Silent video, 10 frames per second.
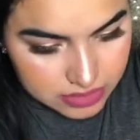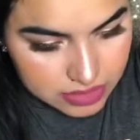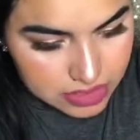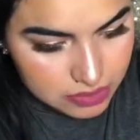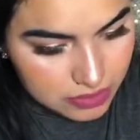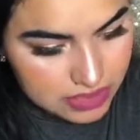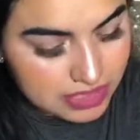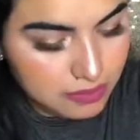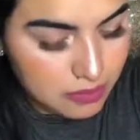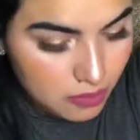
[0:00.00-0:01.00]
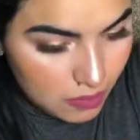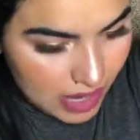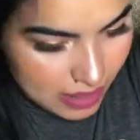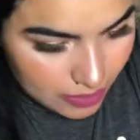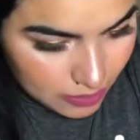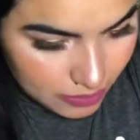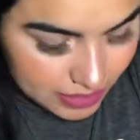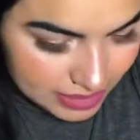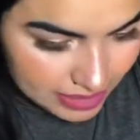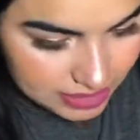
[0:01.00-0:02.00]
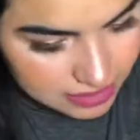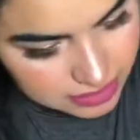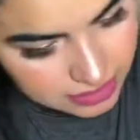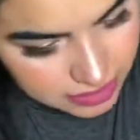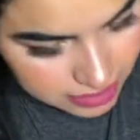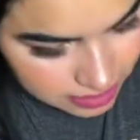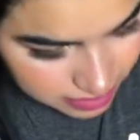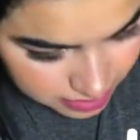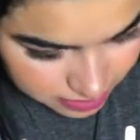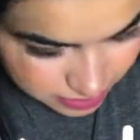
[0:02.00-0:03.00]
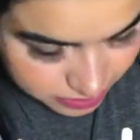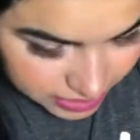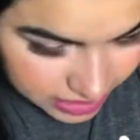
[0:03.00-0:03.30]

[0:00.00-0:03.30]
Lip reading: just really wow and really